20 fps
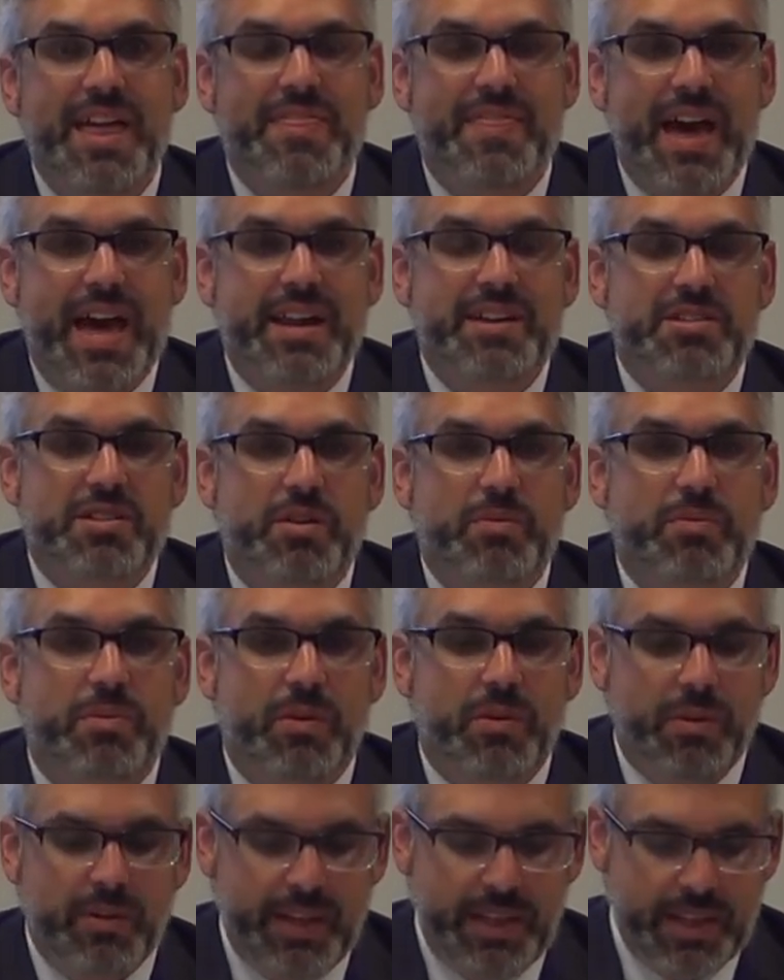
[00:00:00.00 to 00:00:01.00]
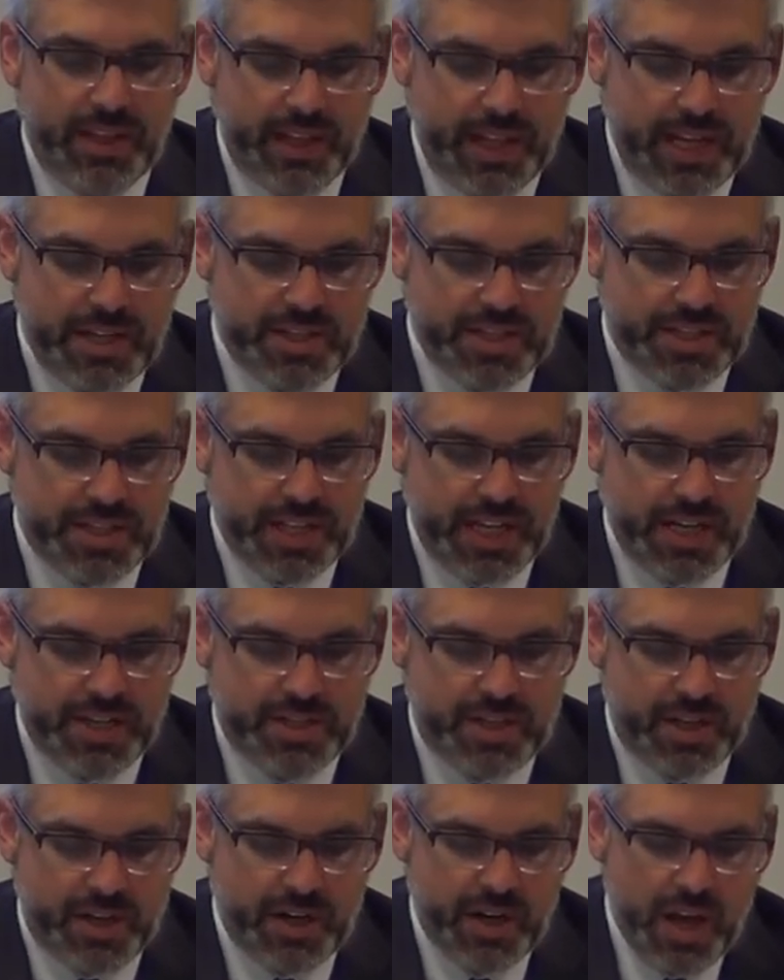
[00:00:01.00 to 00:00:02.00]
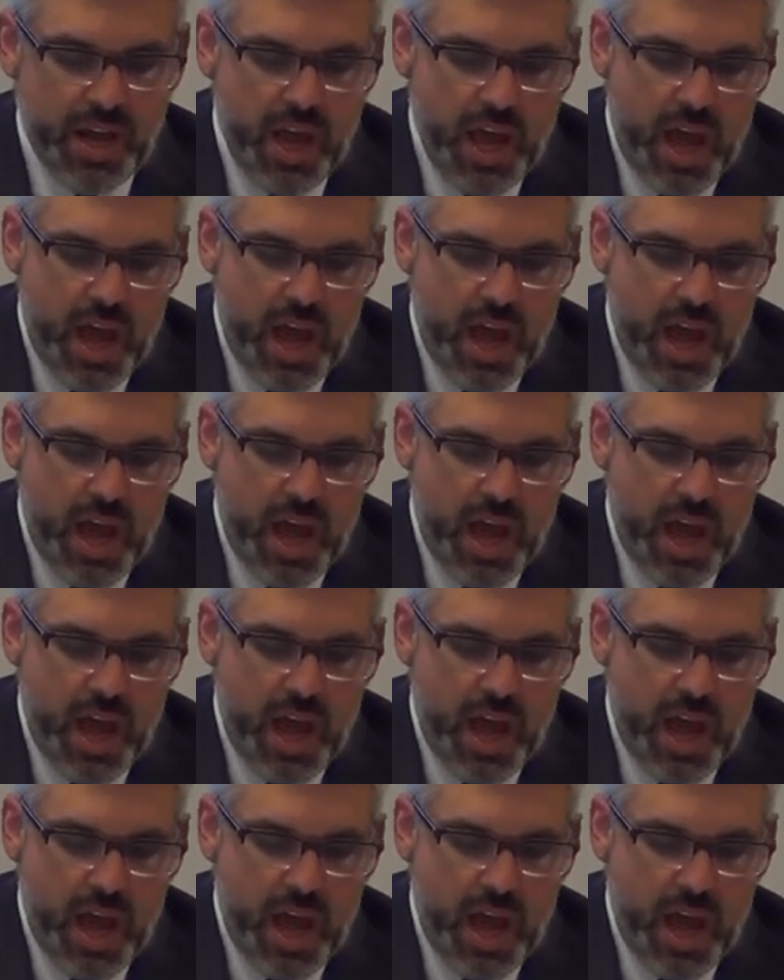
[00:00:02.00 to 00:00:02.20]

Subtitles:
That is our role in the legislature.